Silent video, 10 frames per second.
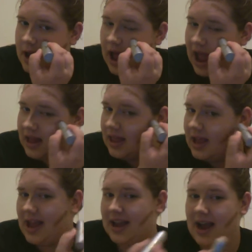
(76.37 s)
Highlight,
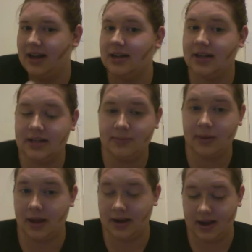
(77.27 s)
it kind of does
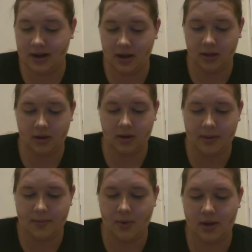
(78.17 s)
blend in a little bit
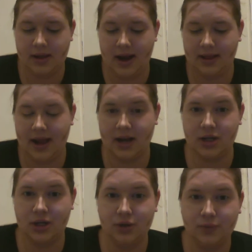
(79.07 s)
more than I'd like to.